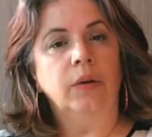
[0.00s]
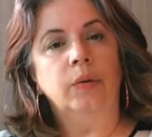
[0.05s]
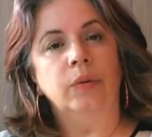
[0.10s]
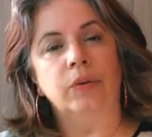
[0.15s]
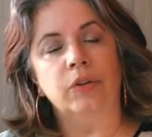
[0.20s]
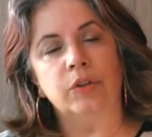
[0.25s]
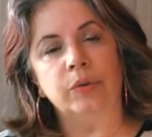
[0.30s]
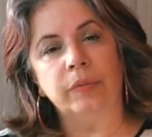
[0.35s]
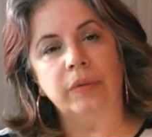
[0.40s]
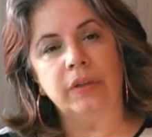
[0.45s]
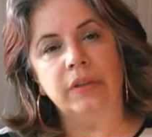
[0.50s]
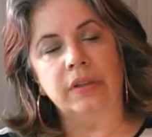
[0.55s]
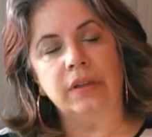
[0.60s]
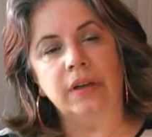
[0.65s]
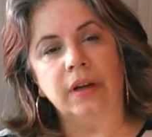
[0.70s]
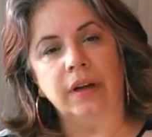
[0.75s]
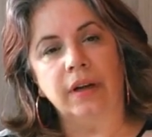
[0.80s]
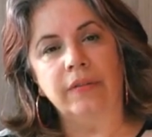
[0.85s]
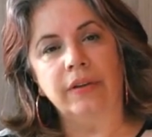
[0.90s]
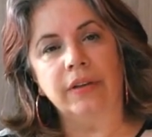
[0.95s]
which means that
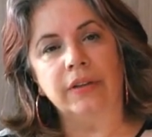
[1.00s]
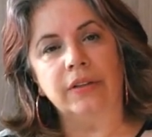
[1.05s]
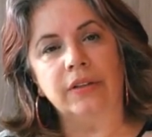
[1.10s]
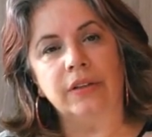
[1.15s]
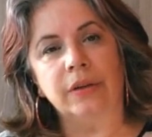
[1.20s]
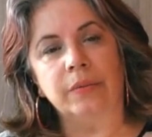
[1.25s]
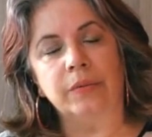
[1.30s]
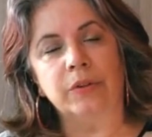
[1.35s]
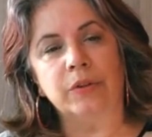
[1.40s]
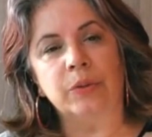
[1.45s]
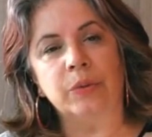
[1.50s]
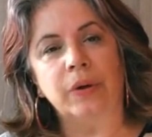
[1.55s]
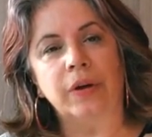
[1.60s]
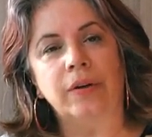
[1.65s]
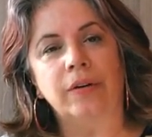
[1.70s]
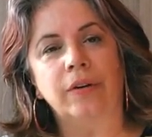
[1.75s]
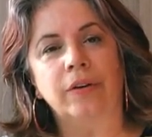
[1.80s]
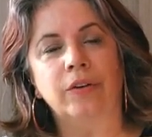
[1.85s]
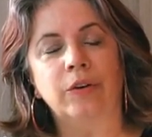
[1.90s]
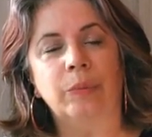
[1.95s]
having a summer
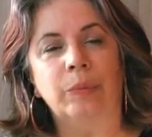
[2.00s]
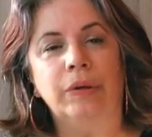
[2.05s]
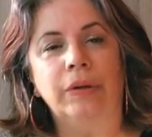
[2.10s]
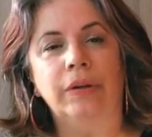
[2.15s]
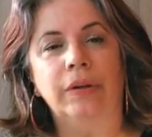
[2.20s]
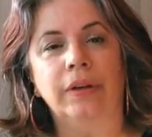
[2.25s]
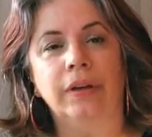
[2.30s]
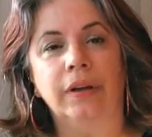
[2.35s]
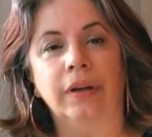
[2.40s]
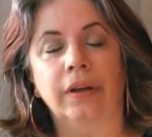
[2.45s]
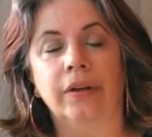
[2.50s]
sweater on your building